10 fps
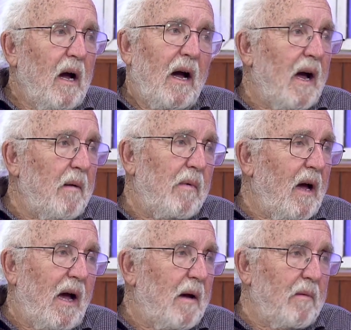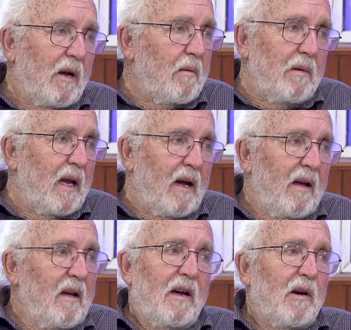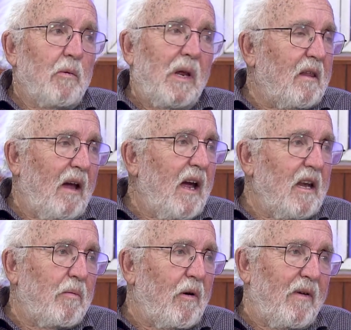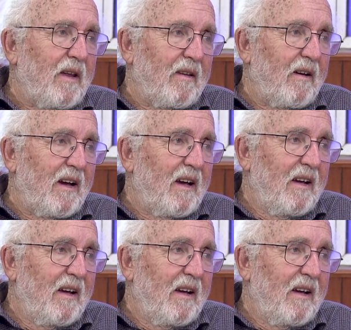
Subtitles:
I'm a retired professor,